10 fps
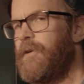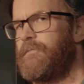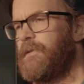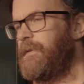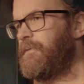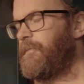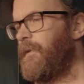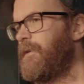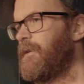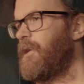First, we'll need to
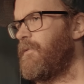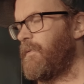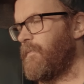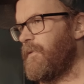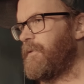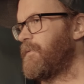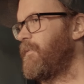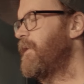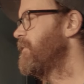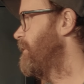find out how it works
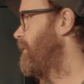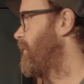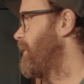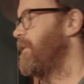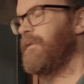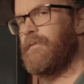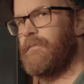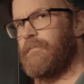without anything,